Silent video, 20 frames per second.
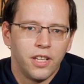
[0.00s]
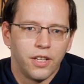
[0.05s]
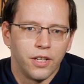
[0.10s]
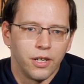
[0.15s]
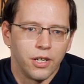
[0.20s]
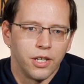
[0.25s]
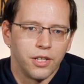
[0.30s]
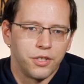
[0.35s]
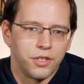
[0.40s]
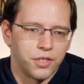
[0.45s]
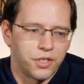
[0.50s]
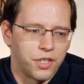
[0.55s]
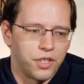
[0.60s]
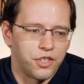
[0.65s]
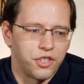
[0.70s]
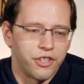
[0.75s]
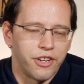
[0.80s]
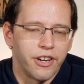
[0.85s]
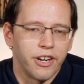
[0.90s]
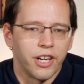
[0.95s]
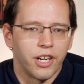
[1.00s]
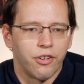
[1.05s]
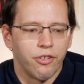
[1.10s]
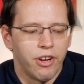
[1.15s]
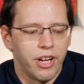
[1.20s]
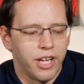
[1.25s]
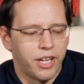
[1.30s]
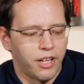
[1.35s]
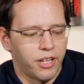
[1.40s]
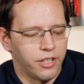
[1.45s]
They're just a generic
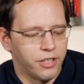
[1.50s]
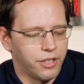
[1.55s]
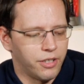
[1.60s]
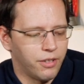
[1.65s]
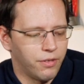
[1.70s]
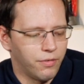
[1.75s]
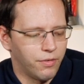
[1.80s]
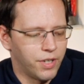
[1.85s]
gray color.